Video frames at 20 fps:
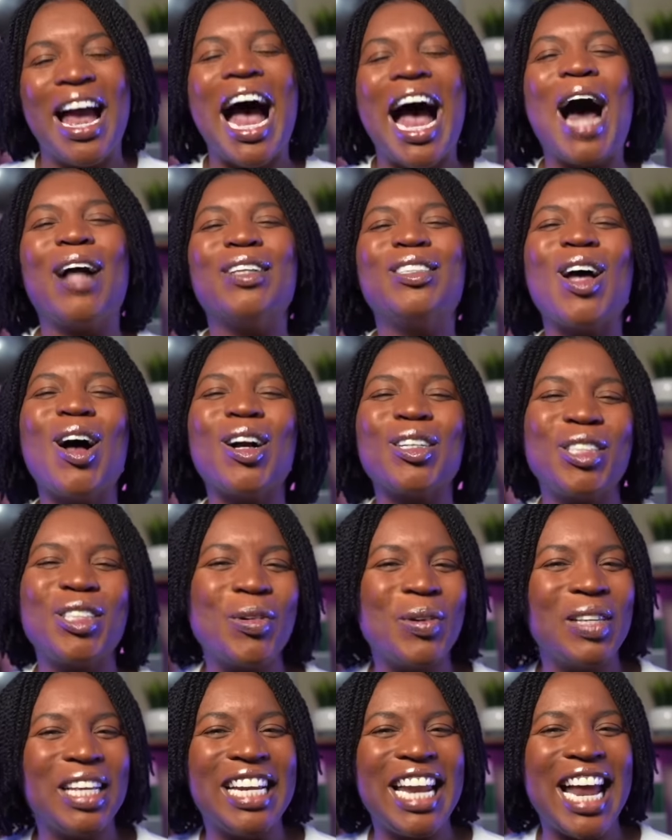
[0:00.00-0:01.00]
I'll talk to
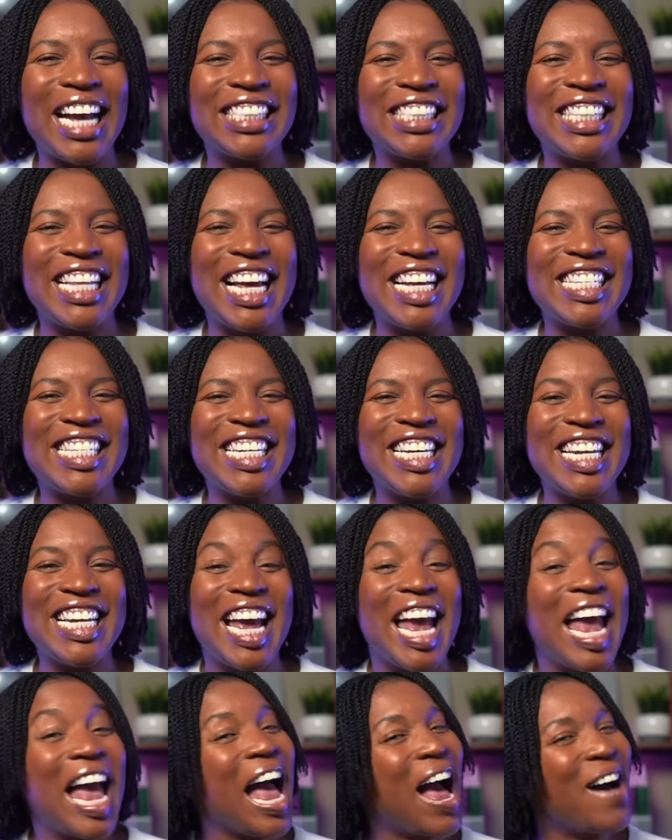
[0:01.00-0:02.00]
you in the next lesson.
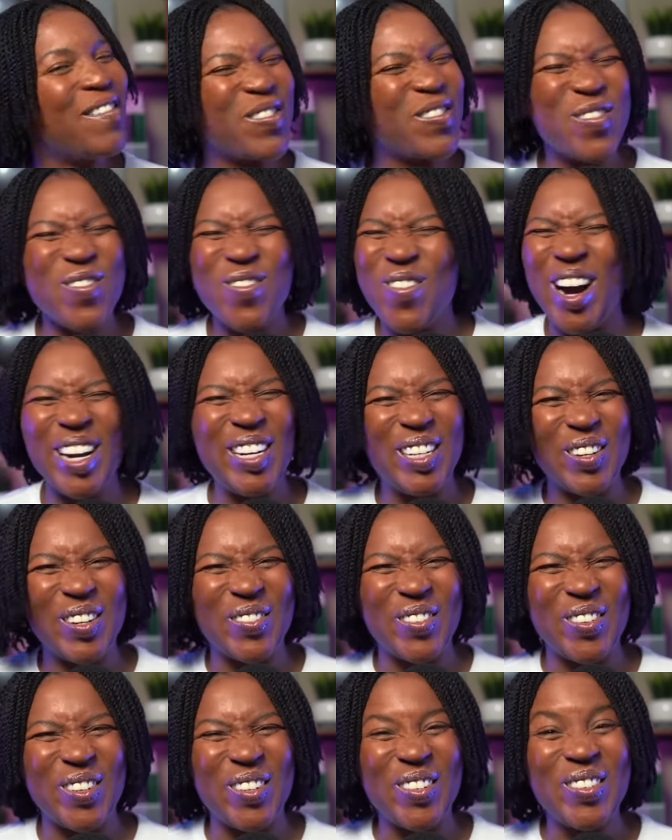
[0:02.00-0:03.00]
Have a
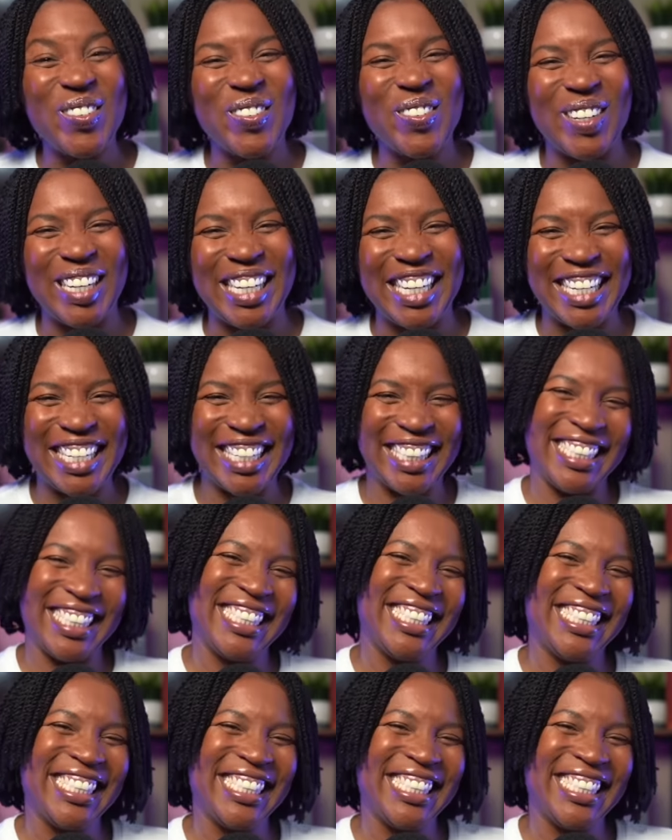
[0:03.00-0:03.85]
wonderful week.